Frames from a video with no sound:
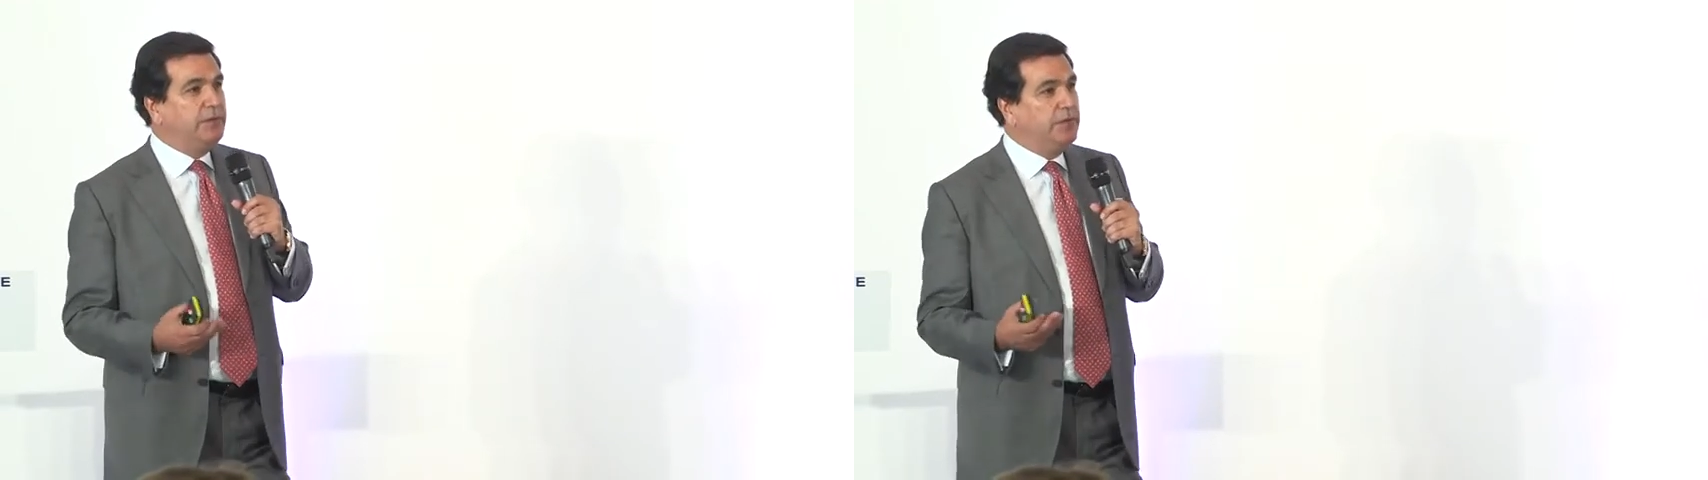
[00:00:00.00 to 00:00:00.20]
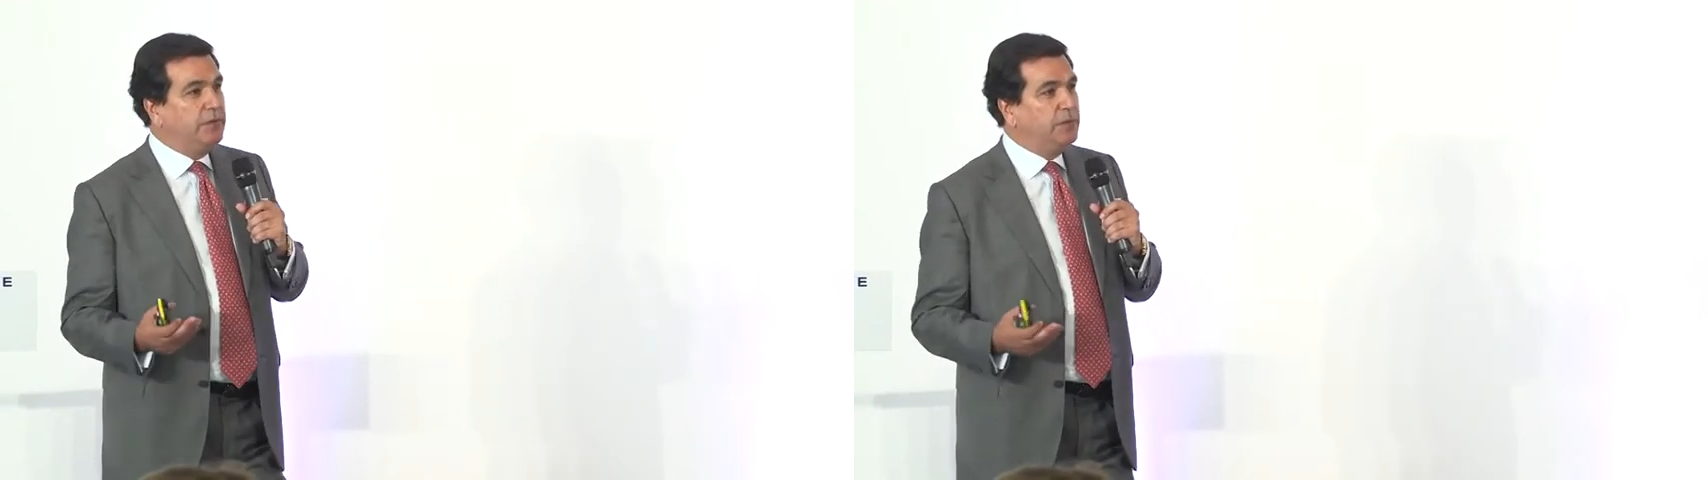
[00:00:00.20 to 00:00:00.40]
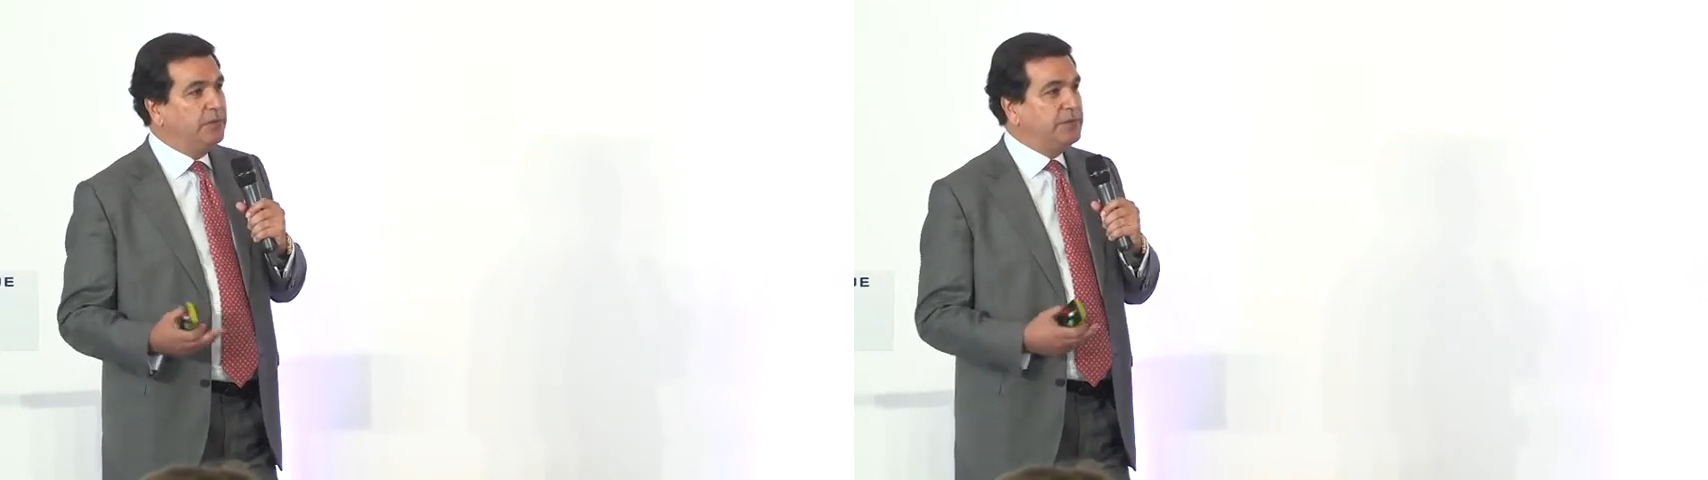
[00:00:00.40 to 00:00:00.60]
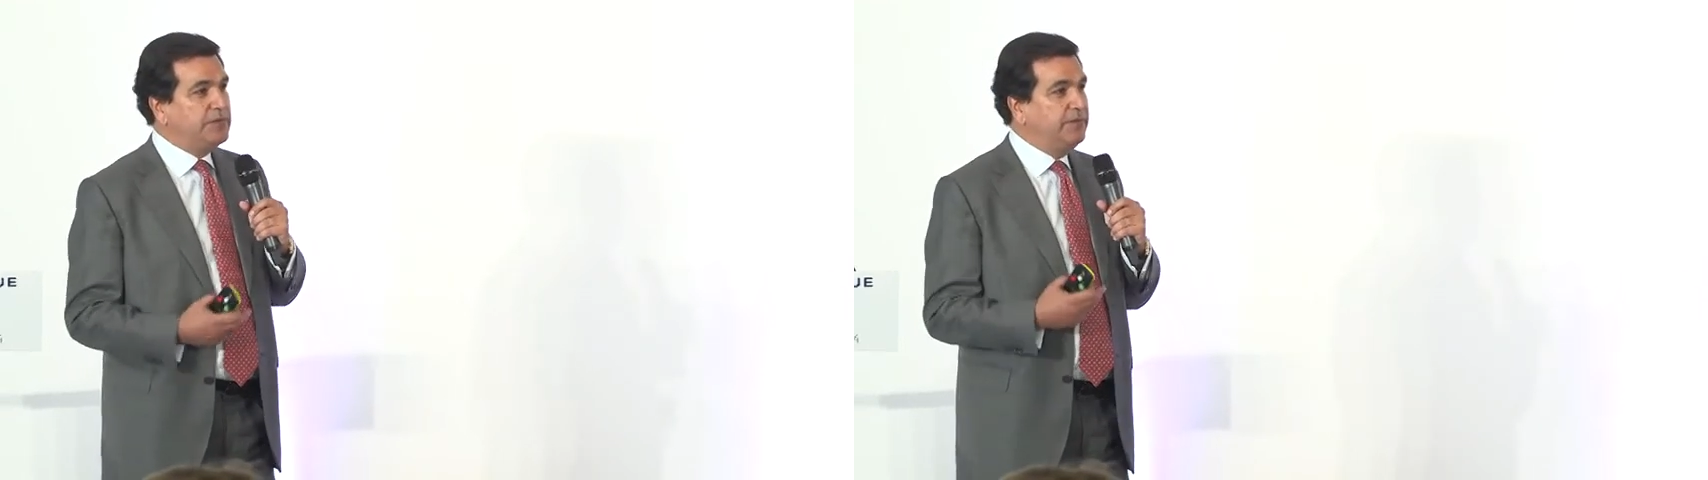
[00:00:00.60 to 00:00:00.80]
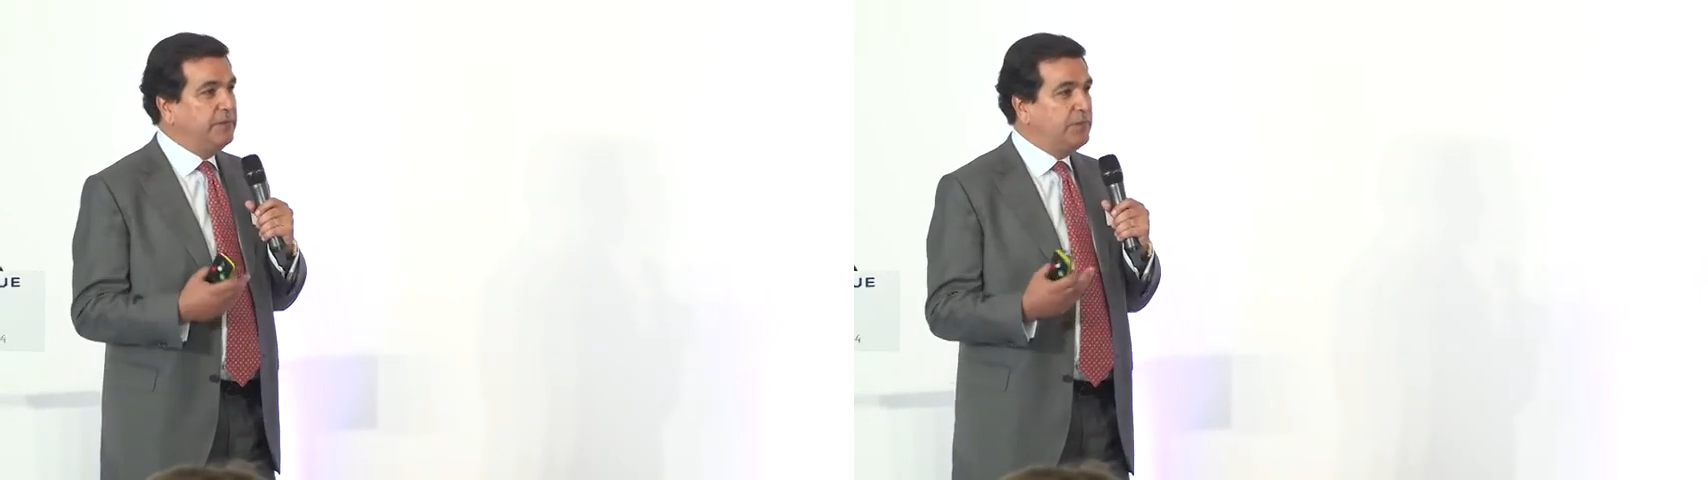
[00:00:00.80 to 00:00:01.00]
renewables
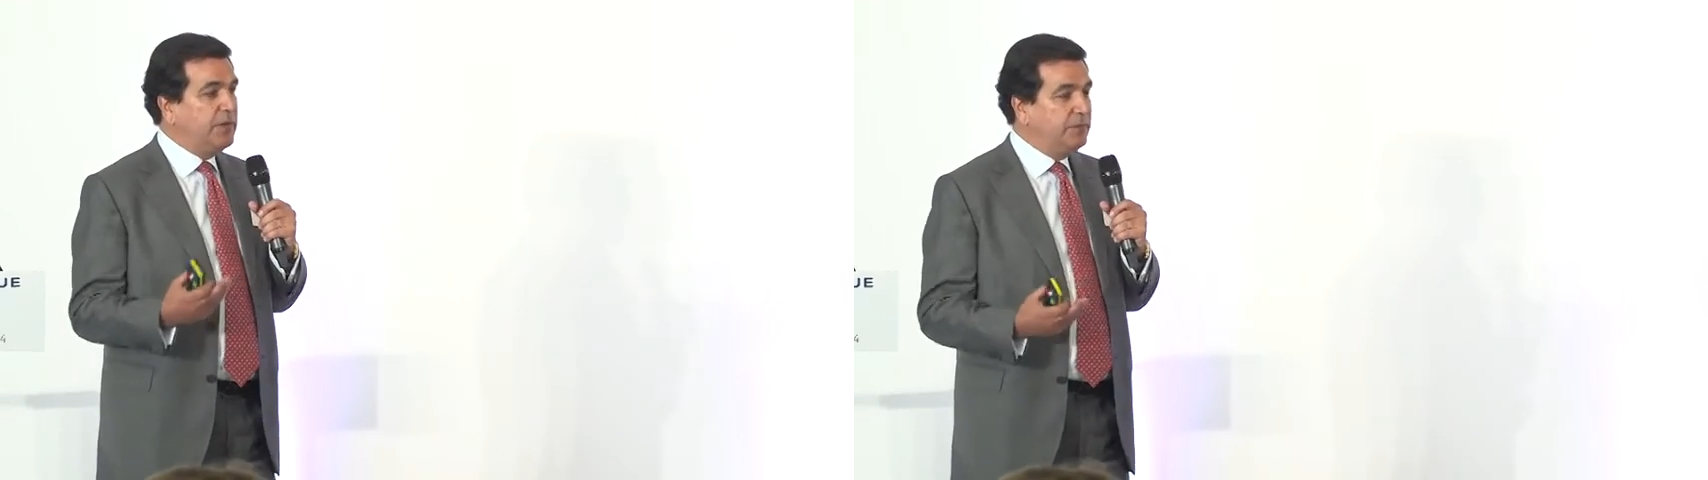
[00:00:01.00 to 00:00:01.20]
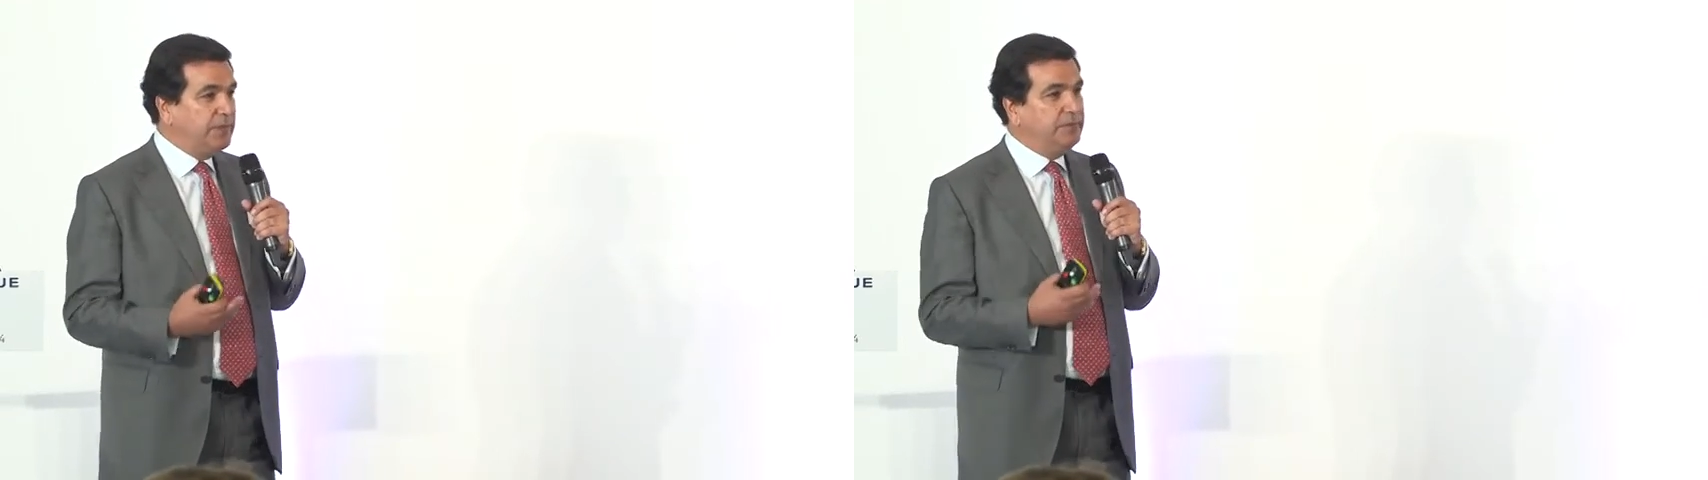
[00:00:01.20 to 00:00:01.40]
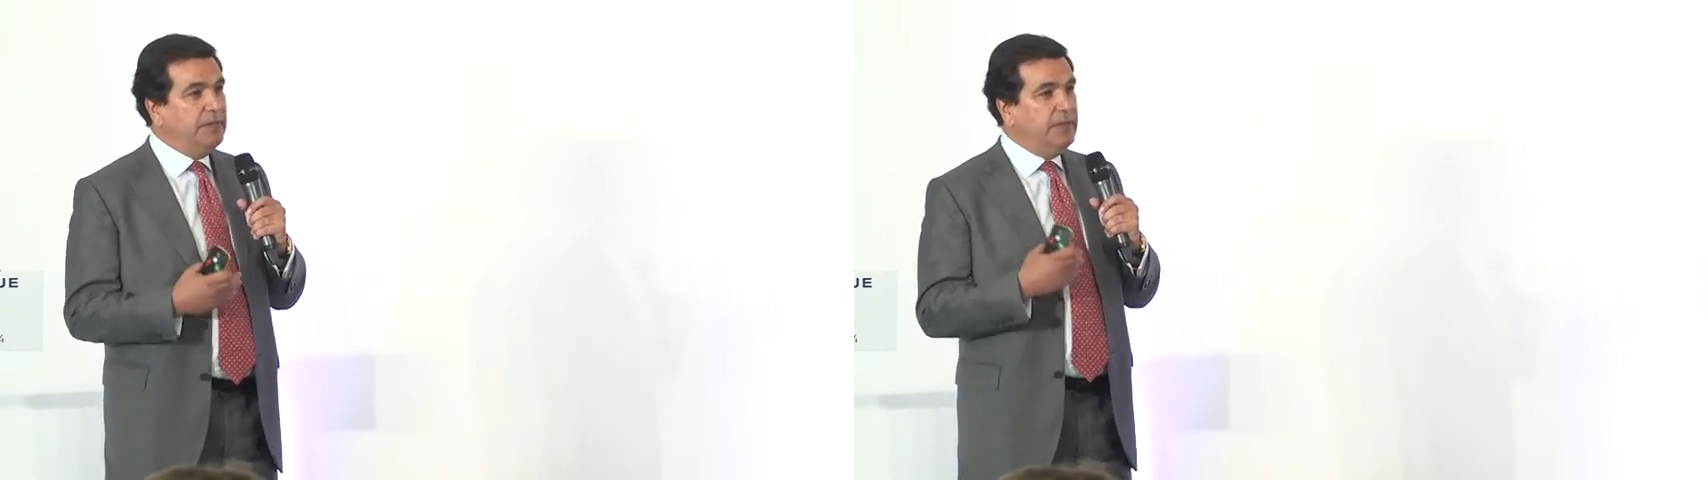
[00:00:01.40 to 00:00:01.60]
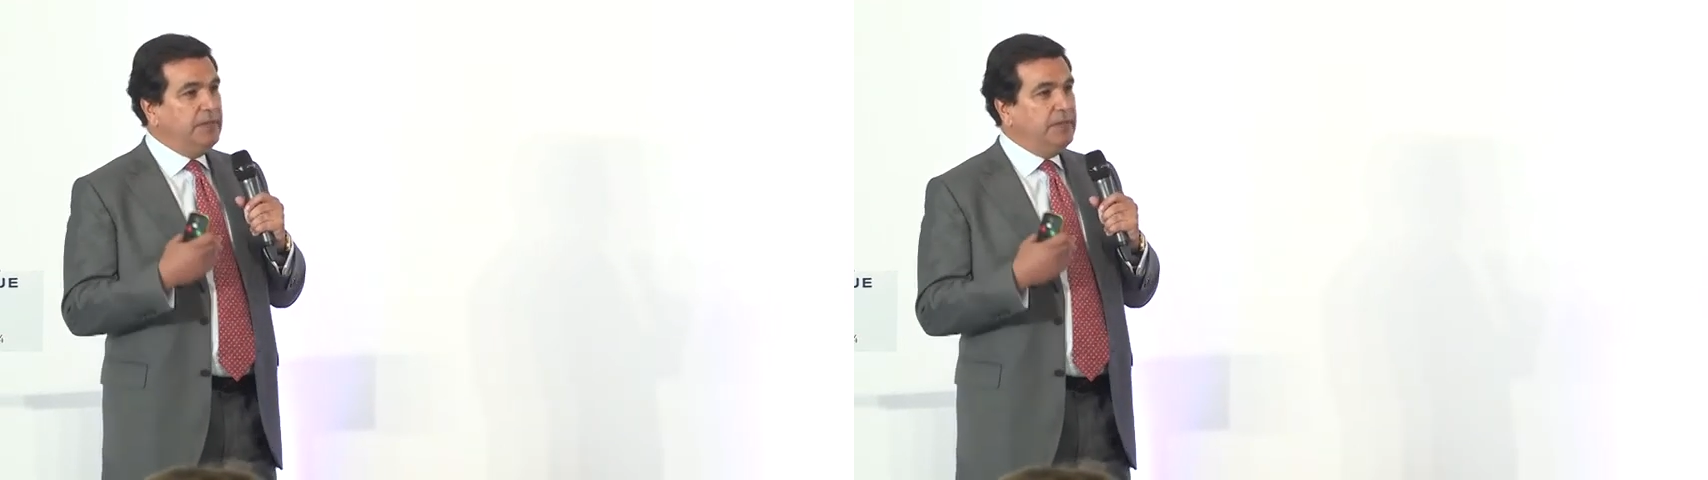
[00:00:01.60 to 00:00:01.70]
have a problem.